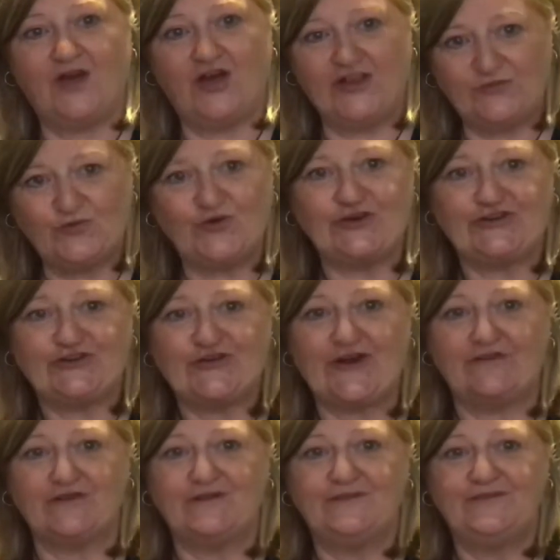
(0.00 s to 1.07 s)
I want to
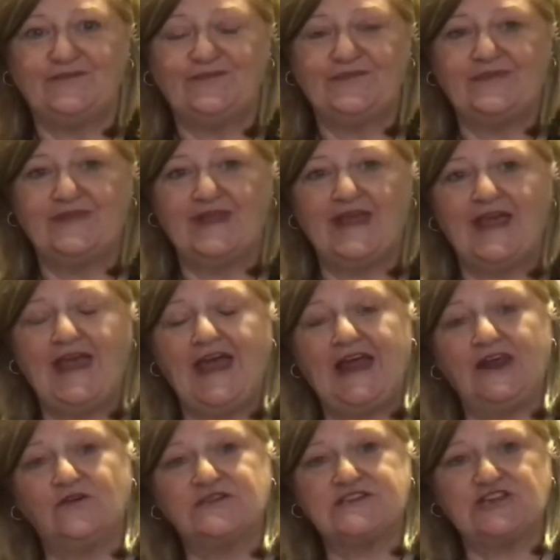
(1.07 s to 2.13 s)
travel.
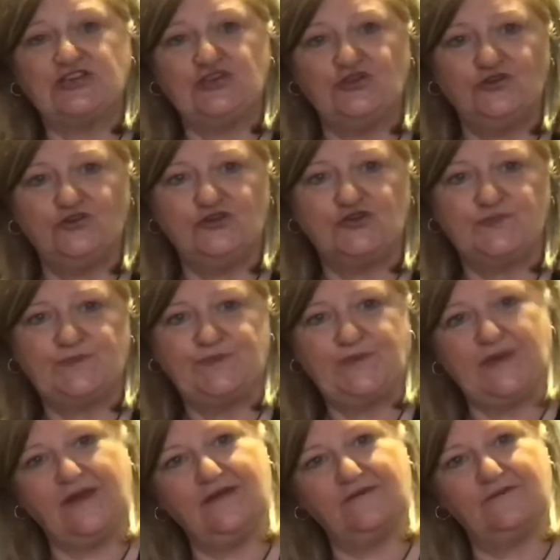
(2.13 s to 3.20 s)
And I was a huge,
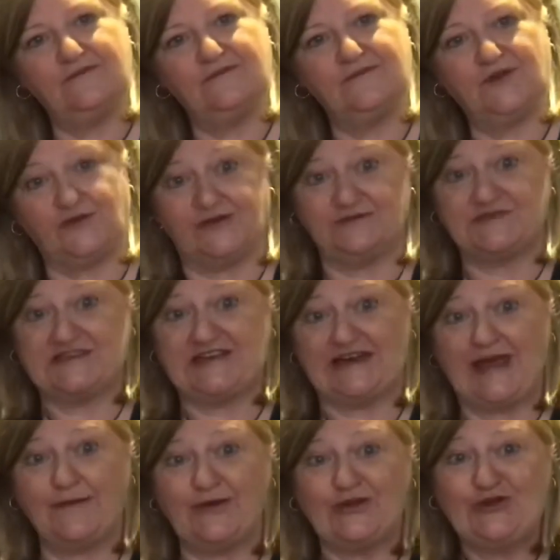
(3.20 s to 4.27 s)
big, well, I still
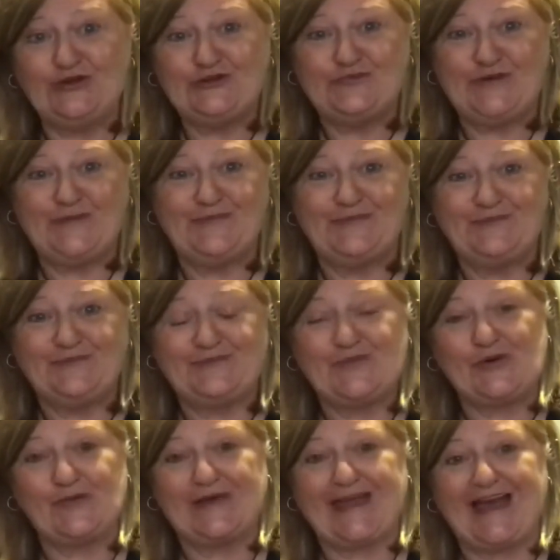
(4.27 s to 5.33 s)
am a huge, big
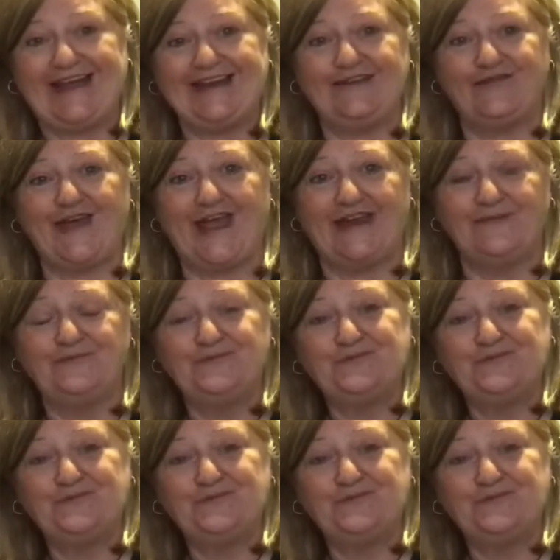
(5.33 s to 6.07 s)
Paul McCartney fan.